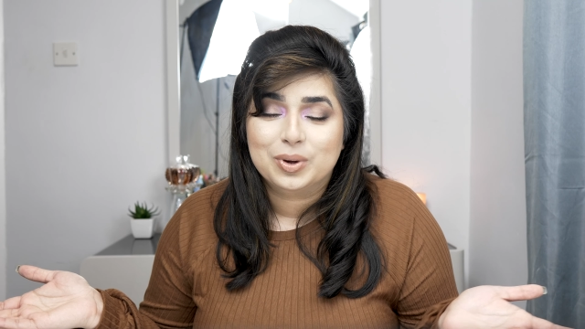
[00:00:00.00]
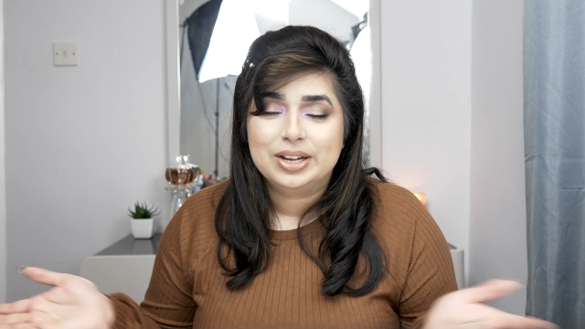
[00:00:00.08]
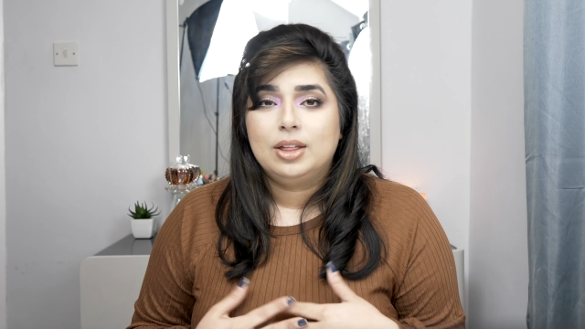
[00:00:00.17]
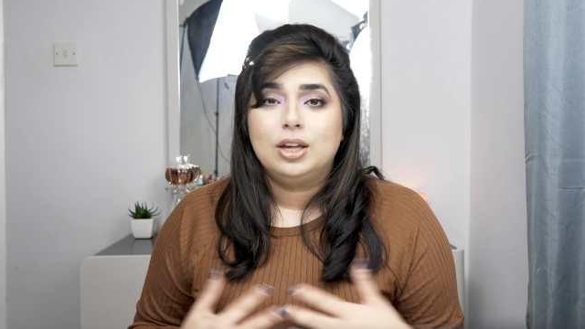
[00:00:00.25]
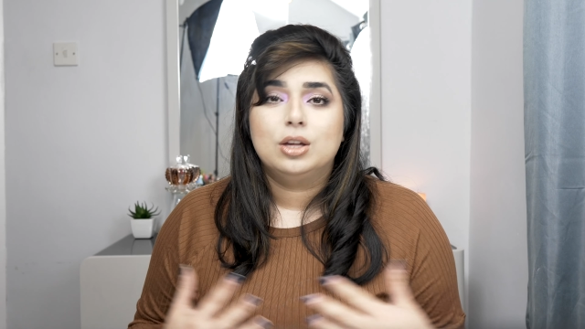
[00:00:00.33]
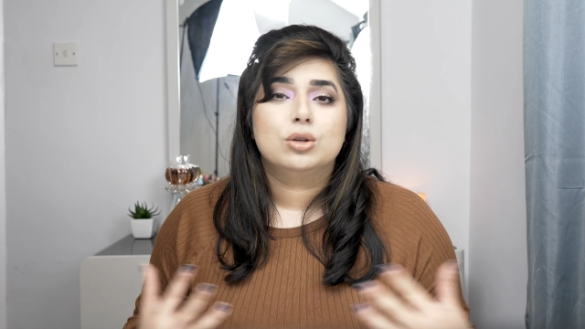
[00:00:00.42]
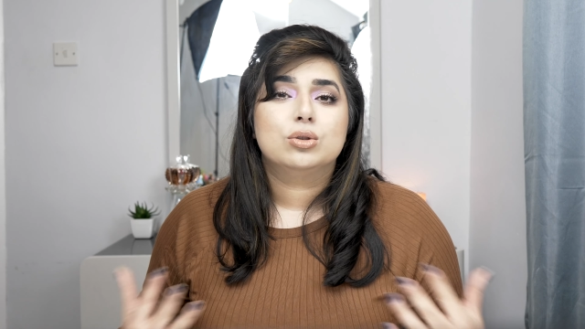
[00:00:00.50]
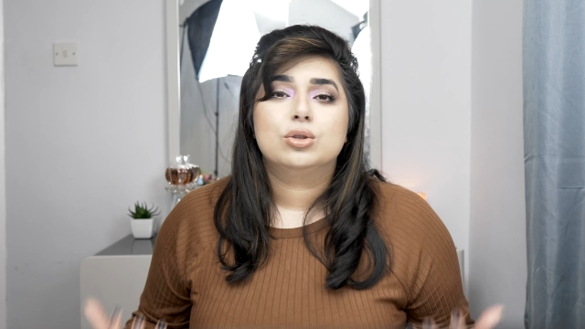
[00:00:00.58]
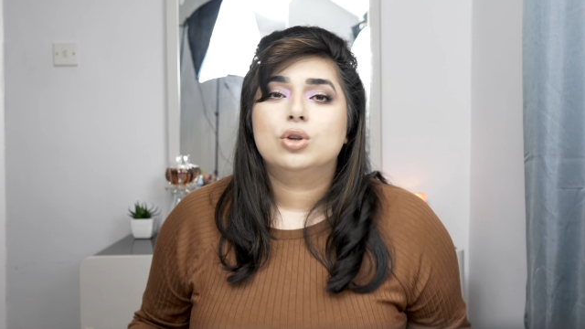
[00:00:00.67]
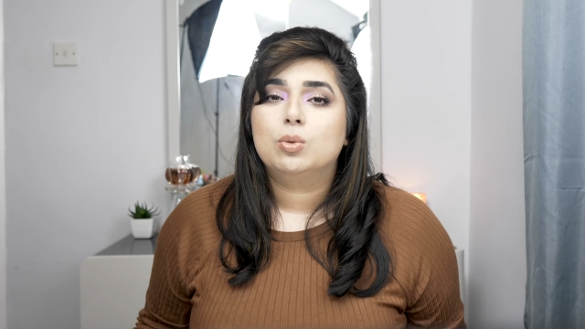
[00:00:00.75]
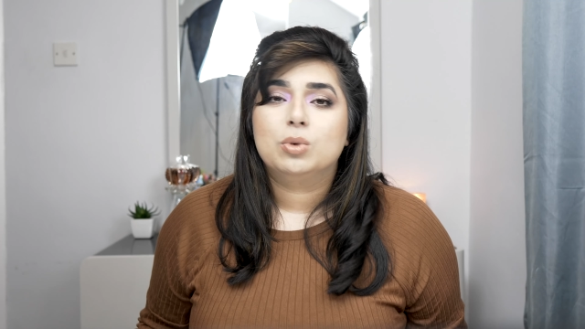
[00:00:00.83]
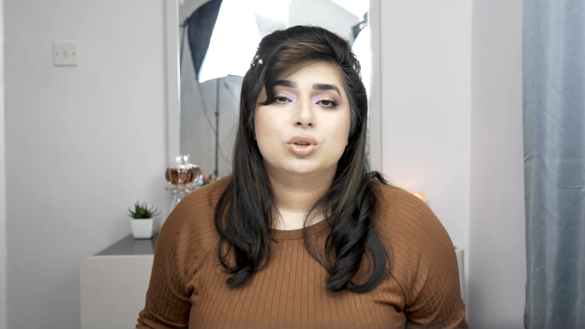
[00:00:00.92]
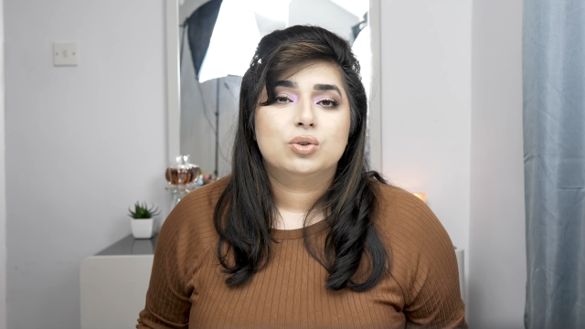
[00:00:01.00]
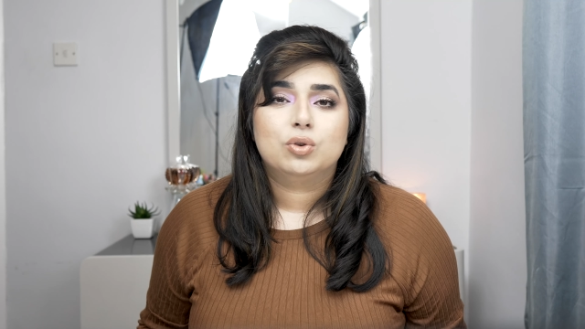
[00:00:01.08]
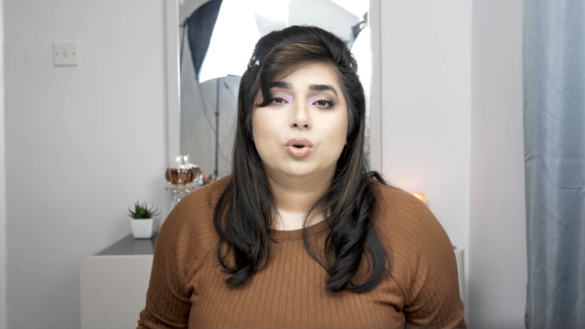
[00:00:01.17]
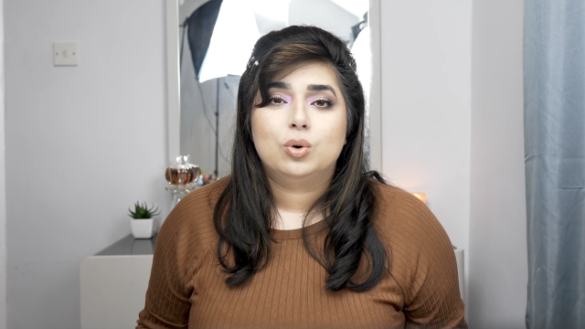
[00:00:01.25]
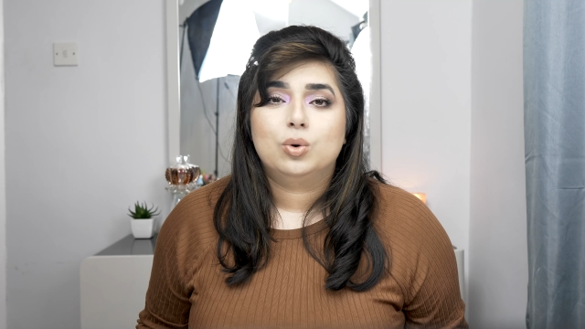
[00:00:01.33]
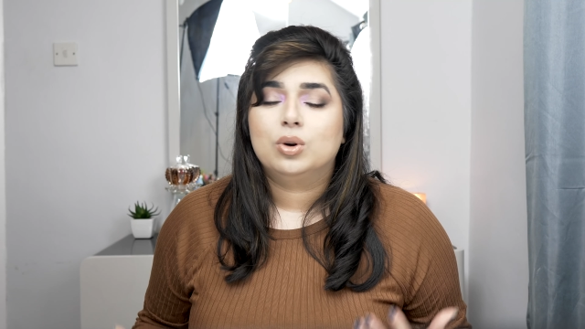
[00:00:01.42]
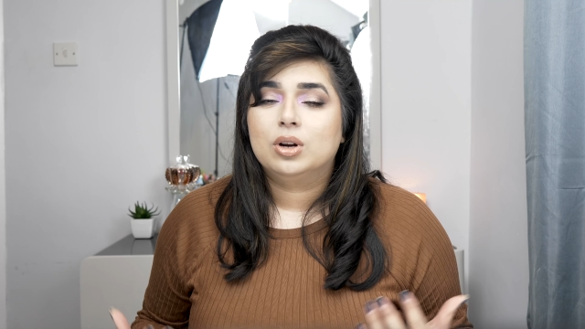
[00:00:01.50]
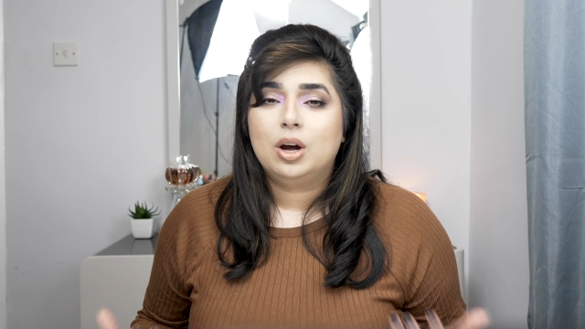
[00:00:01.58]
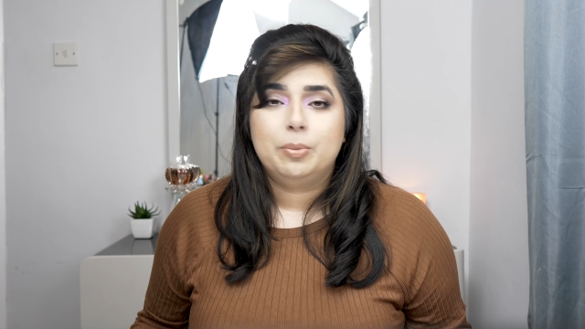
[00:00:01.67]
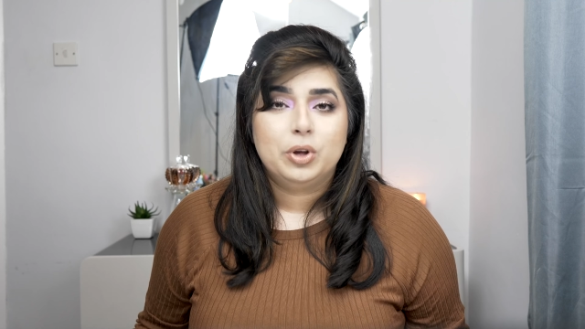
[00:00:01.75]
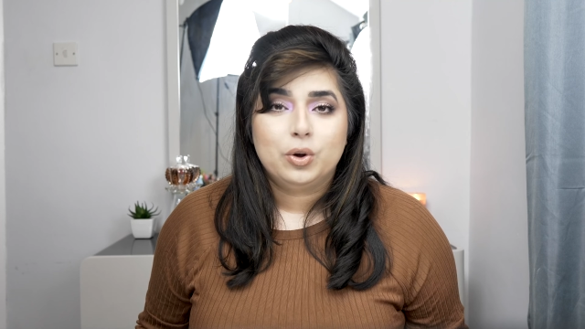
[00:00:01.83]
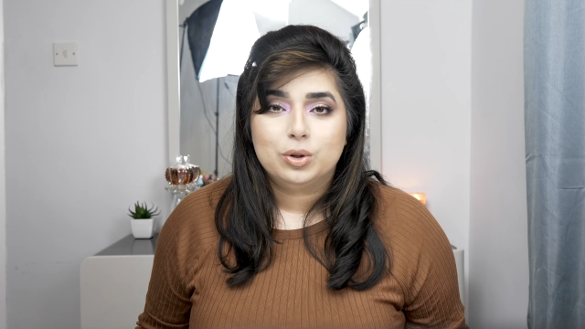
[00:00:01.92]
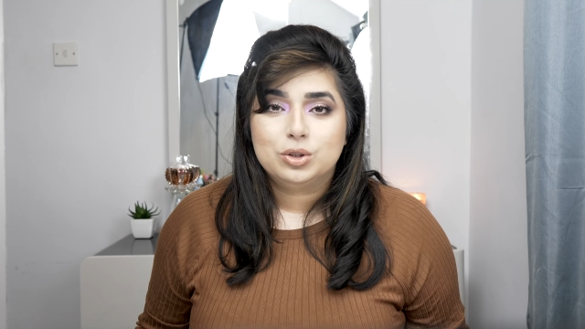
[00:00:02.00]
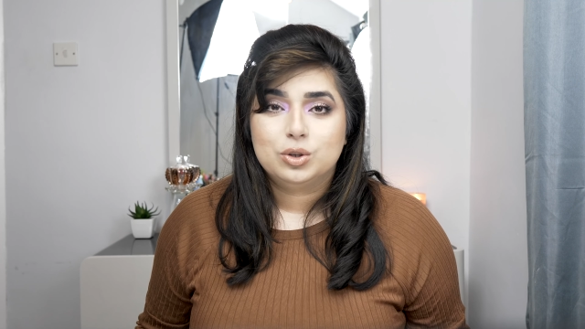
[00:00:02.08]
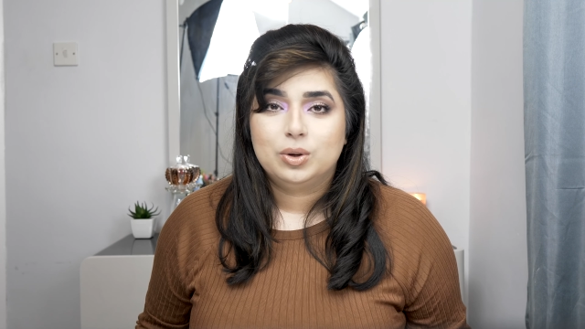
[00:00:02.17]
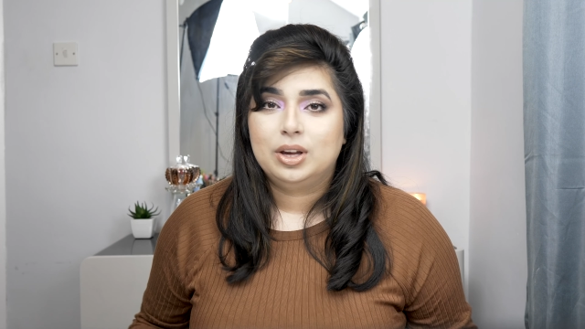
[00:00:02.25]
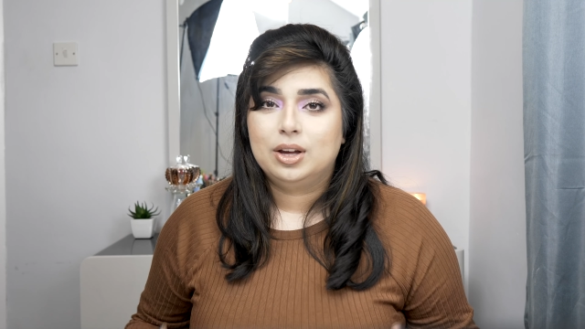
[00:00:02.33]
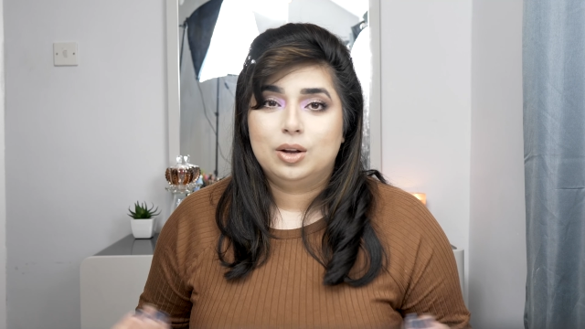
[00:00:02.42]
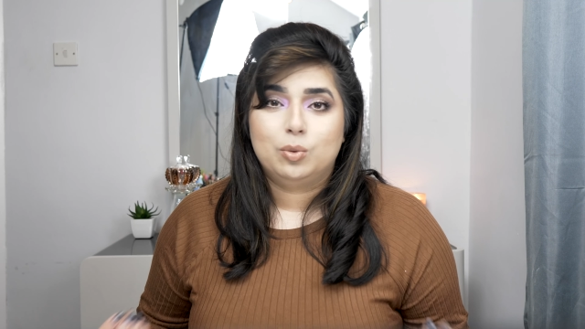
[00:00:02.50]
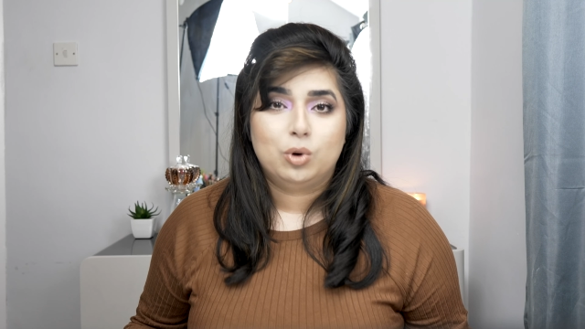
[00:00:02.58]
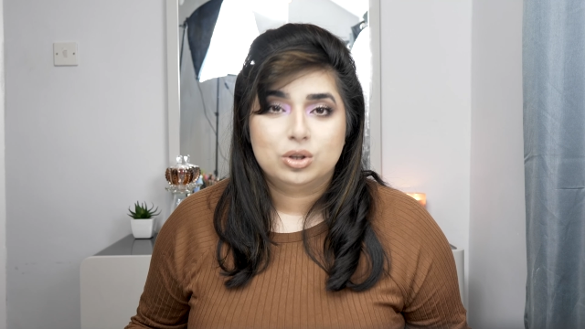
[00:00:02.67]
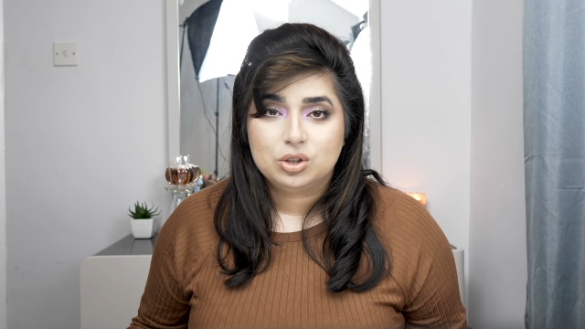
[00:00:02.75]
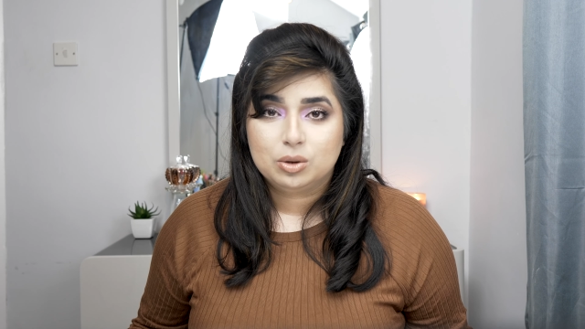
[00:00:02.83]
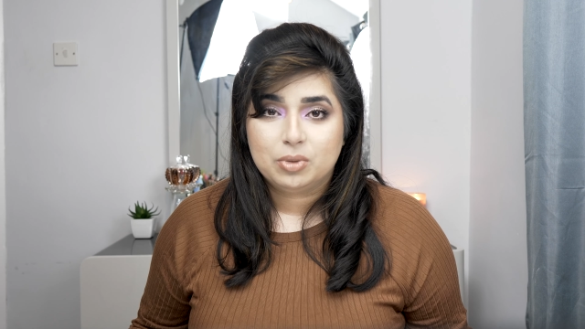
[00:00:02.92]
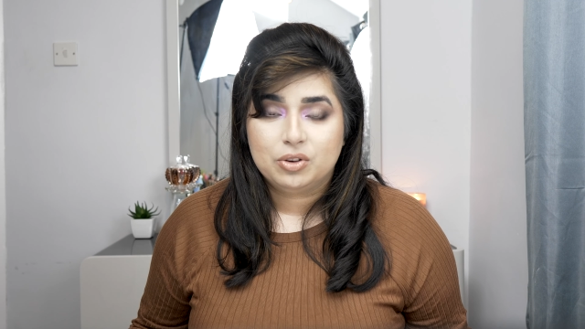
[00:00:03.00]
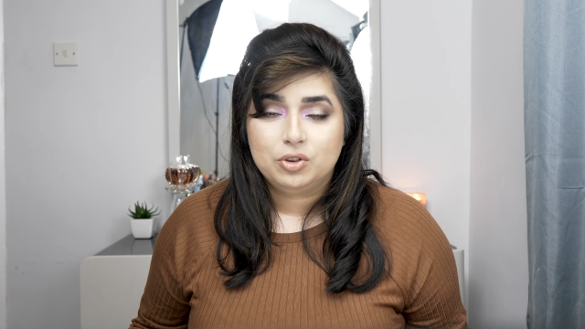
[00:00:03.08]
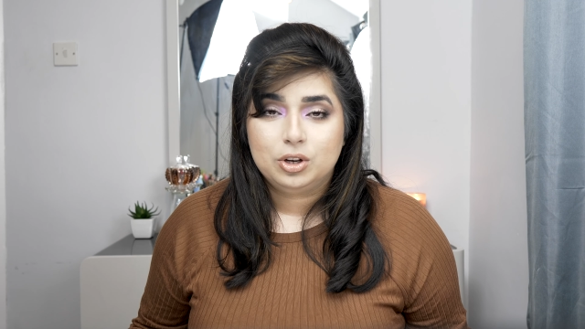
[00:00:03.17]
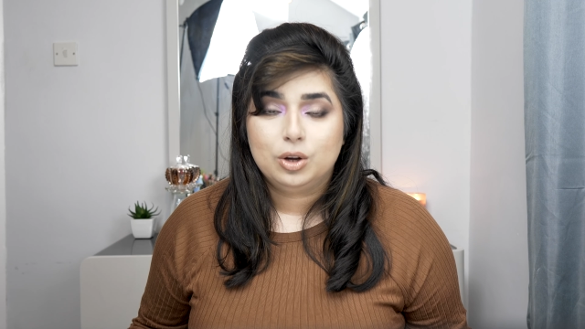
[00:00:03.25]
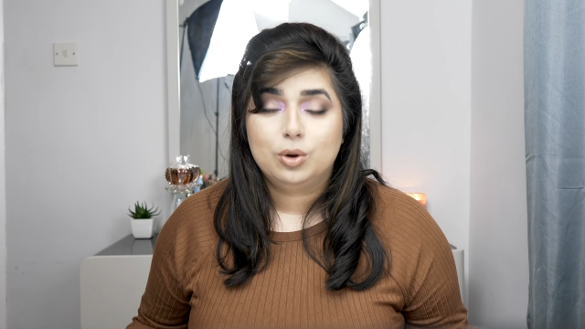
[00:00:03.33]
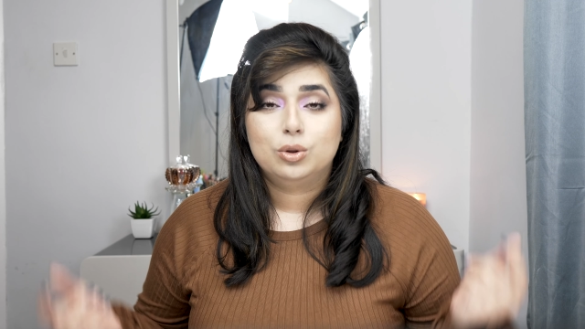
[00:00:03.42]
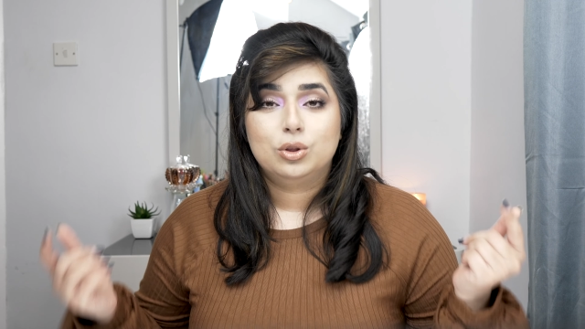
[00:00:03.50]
Thank you so much for coming on to here and watching my video.